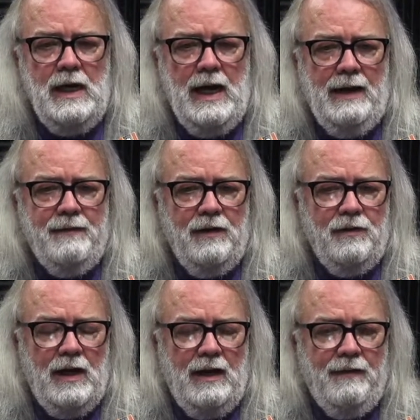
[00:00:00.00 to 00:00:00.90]
And
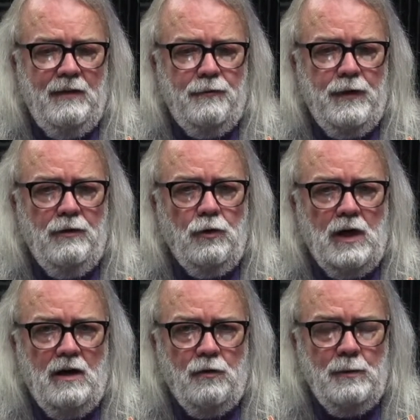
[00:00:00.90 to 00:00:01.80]
the federal
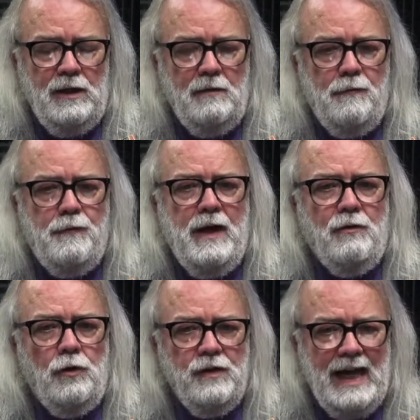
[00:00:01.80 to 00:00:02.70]
government,
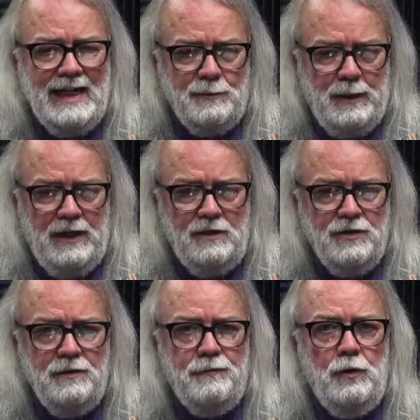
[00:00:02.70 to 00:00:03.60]
federal taxpayers,
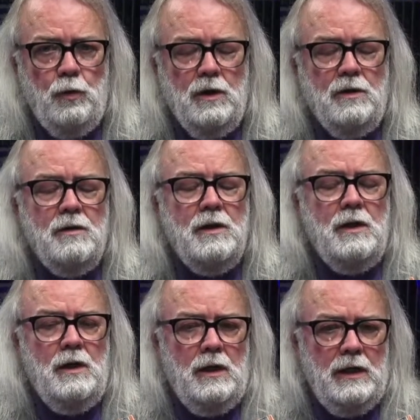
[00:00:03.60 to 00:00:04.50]
if you will,
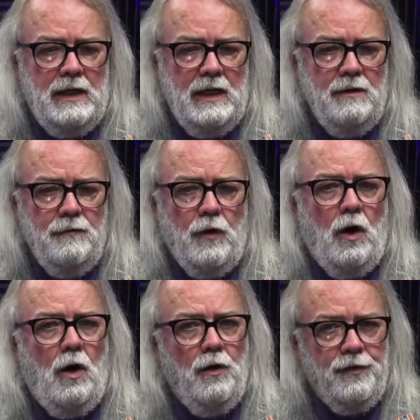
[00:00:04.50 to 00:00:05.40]
give
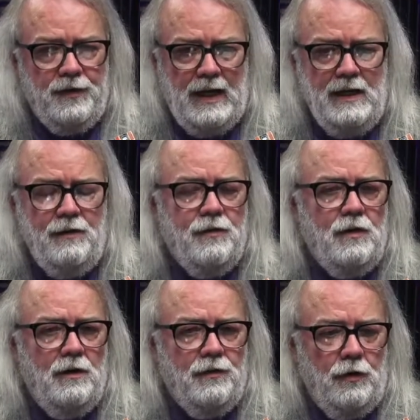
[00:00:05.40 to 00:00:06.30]
all states
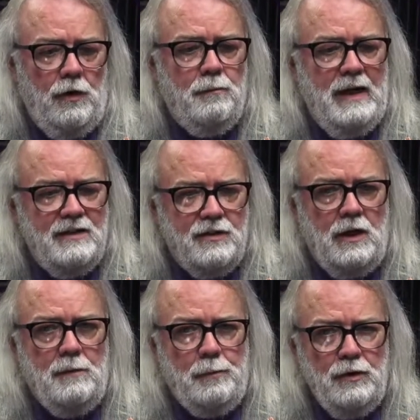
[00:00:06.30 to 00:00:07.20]
a certain, based on
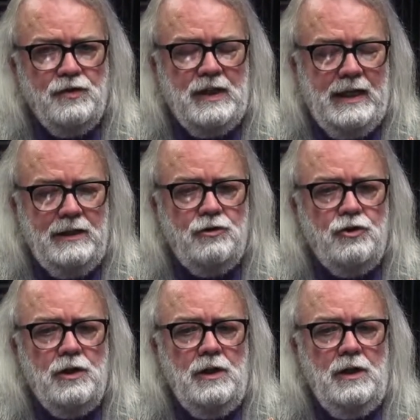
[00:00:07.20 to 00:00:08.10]
a percentage,
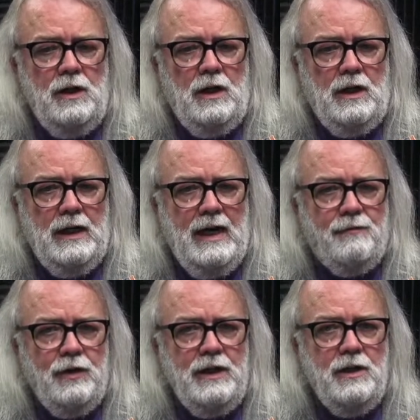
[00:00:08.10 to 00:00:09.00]

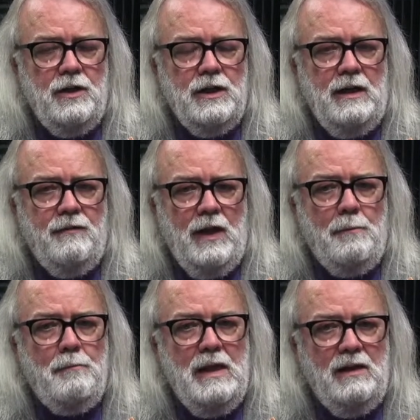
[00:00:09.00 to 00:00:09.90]
every year, give
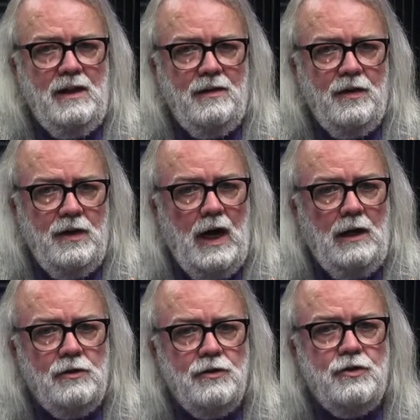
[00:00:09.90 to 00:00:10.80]
them millions of
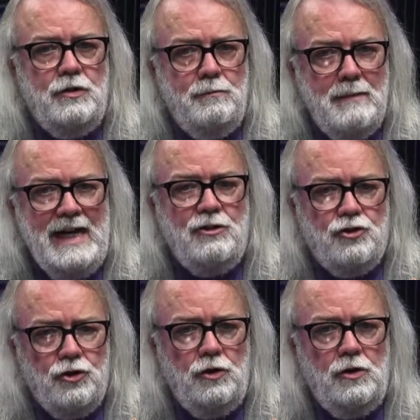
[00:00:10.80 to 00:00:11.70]
dollars to make
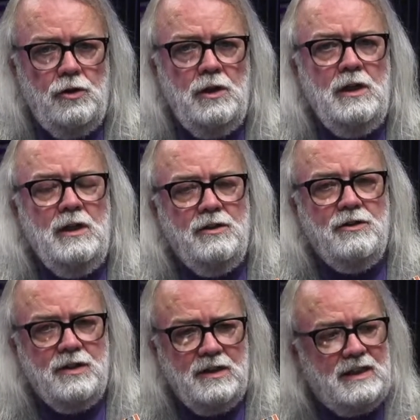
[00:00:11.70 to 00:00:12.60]
sure
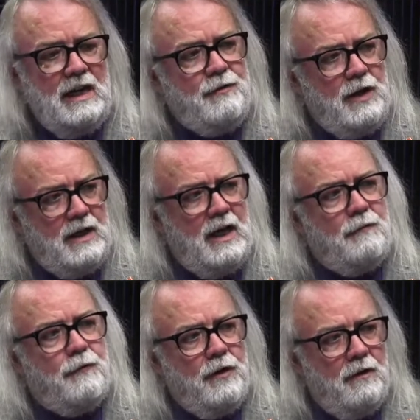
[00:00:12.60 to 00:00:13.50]
there's a safety net
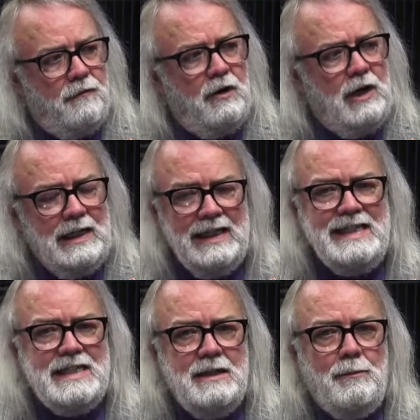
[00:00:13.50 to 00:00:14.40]
for the very
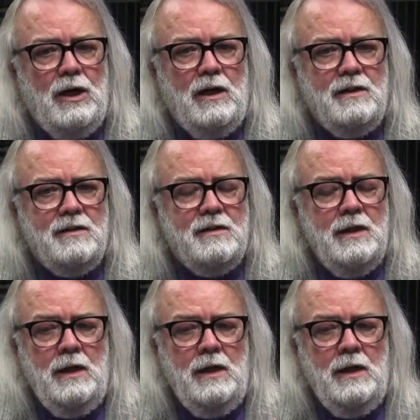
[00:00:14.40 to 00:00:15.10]
least among us.